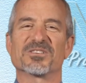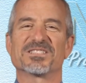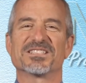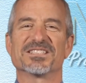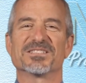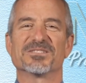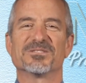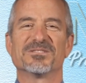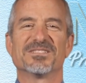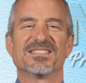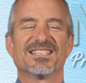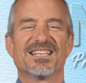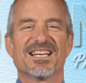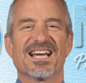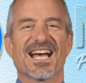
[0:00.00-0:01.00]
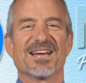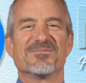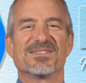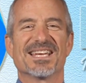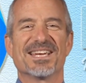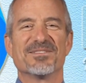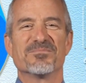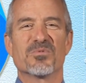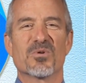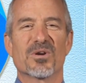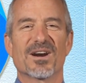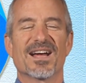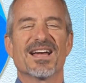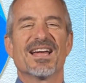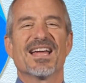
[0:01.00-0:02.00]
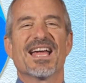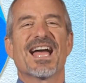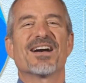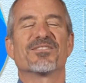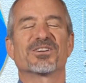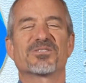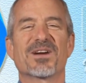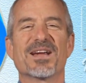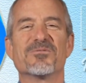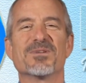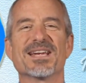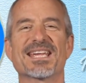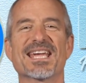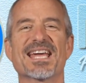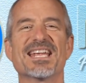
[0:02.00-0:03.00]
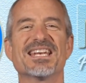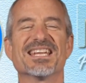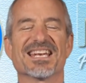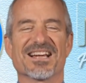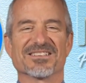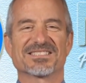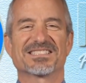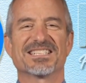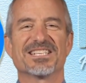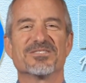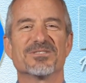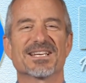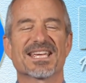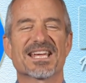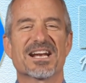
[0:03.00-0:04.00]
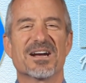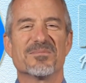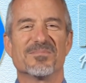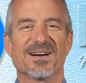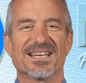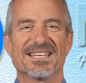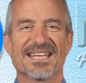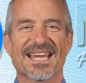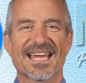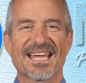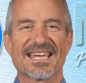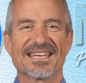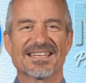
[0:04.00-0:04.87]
or two. I'm Dane Bora. Have a great weekend, and I'll see you again on Monday.